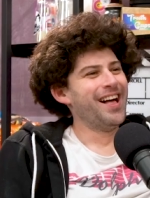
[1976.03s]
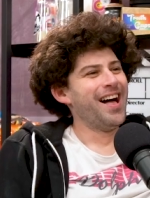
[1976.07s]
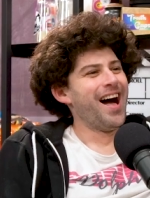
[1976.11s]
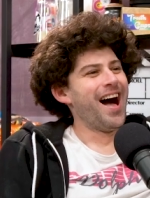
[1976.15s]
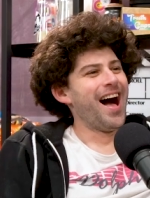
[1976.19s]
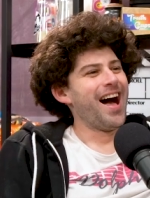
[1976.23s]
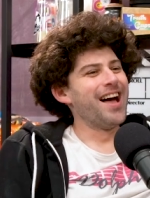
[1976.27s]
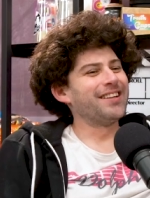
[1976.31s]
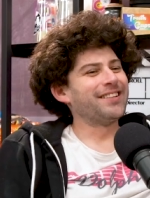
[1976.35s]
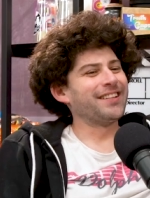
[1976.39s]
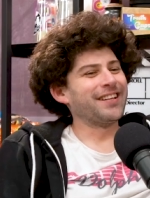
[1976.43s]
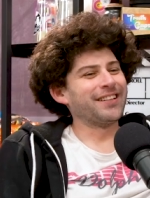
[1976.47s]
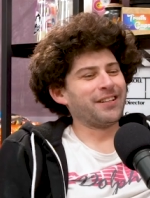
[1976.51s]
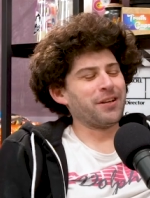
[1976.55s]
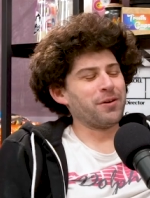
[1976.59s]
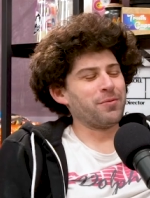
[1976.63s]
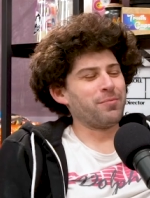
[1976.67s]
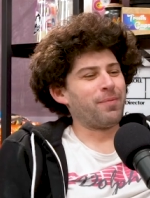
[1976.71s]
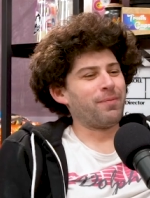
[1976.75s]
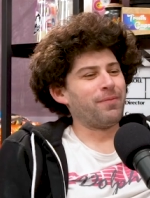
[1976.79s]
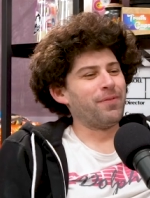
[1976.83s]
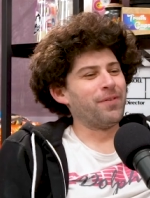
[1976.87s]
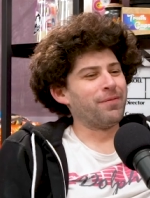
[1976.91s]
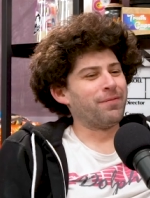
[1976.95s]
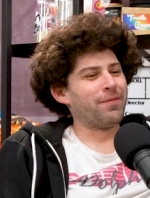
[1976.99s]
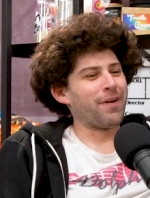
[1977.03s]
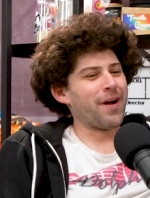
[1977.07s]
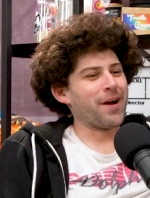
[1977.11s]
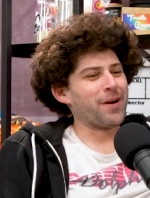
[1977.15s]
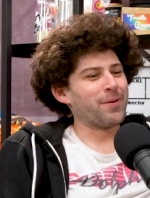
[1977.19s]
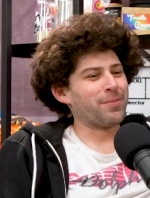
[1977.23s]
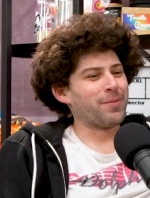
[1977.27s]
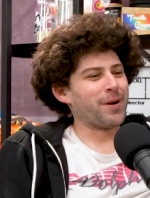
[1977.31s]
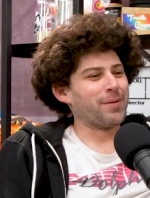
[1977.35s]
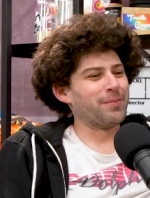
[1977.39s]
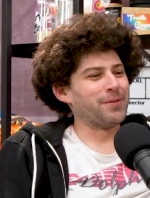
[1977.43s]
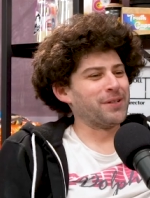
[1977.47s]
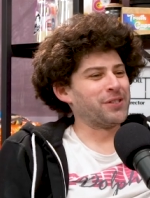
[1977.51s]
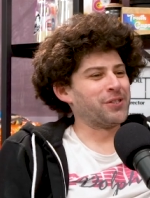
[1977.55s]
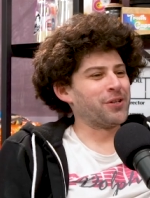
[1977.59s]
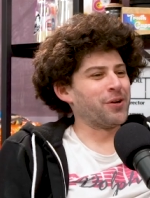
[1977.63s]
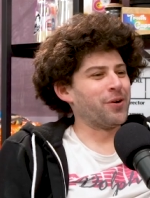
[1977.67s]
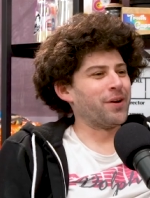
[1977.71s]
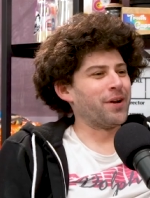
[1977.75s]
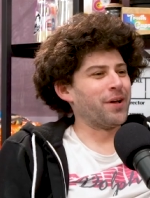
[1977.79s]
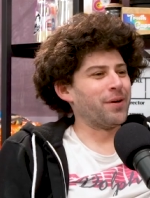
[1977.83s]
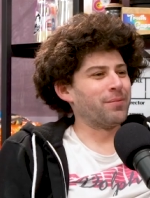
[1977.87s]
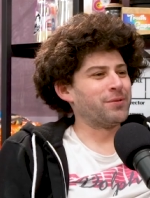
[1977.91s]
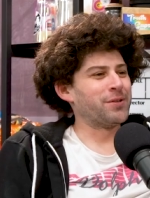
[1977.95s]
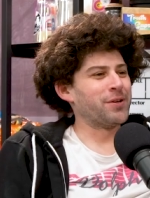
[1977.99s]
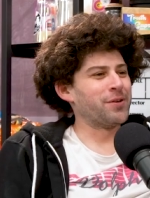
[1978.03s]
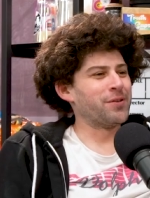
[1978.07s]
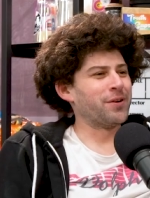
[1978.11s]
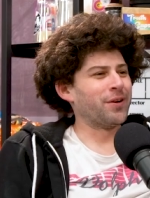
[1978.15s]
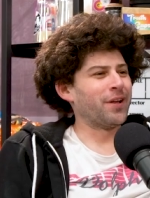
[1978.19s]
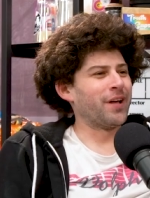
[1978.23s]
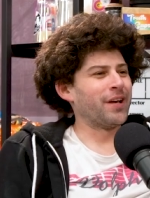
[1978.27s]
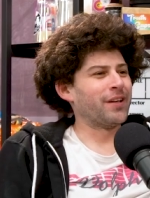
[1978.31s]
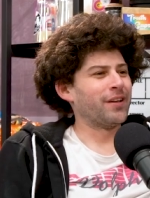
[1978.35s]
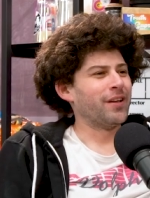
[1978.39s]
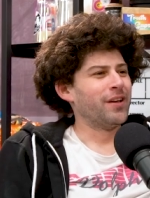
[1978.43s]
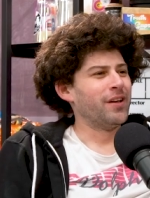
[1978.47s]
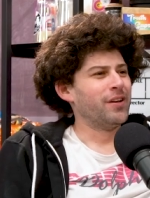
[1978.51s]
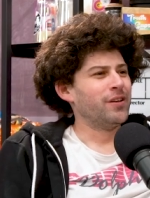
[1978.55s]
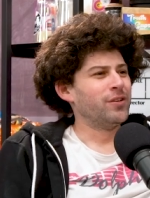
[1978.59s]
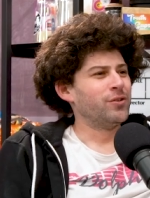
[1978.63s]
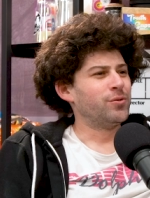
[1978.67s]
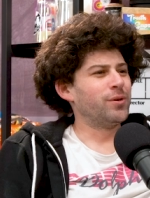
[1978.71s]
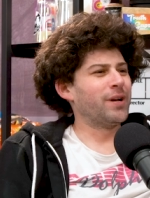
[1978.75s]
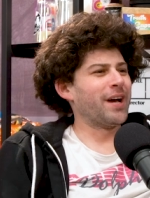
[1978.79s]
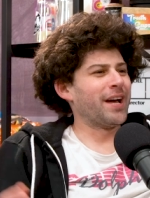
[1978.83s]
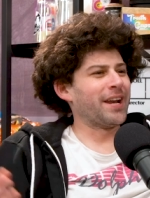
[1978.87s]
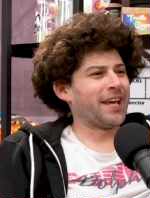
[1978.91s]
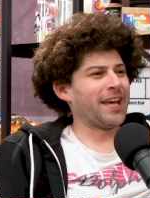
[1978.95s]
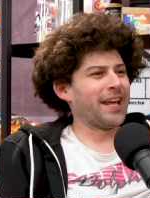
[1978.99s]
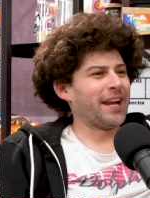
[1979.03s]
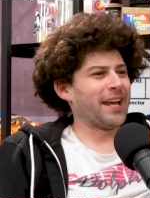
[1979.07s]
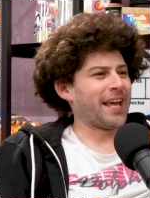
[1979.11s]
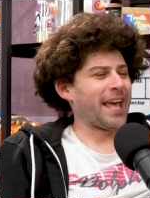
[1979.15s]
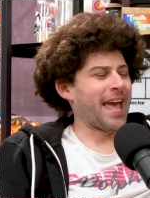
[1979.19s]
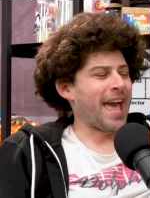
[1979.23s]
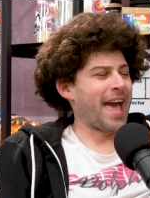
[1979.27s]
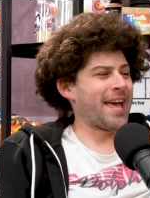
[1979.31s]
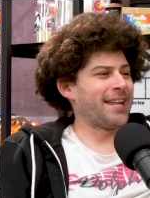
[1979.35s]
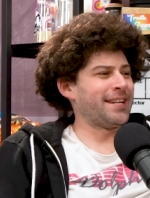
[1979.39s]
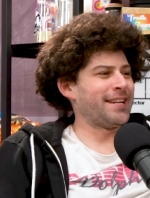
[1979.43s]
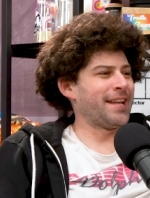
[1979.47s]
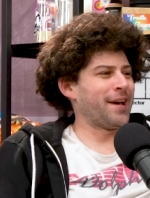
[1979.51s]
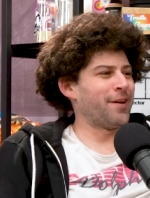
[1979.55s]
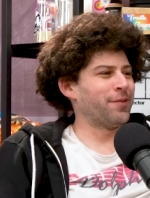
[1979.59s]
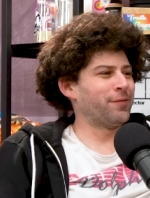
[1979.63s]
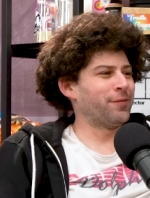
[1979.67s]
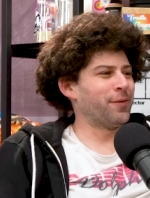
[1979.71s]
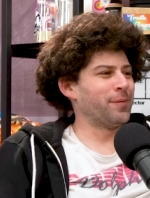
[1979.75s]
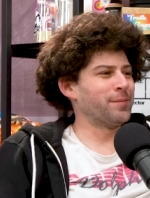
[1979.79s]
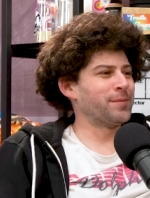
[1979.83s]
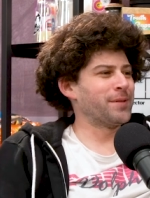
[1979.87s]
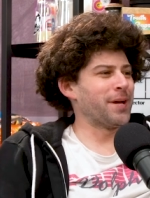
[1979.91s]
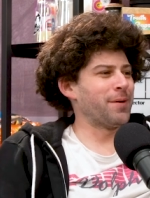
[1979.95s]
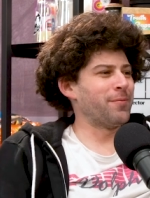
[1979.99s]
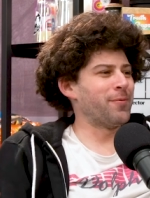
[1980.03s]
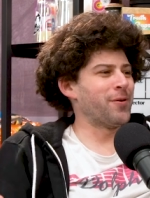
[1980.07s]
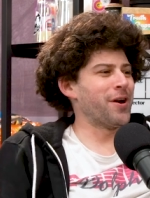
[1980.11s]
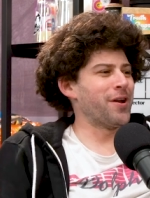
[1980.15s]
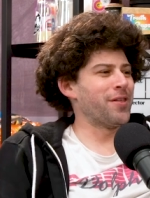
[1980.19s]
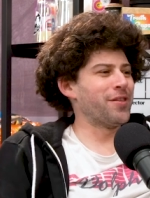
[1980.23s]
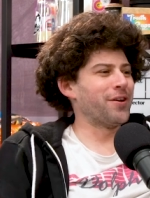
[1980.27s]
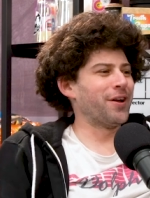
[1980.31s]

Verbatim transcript: That's like the the fire department showing up too. They're like, "Do we got to get a cat down from somewhere?"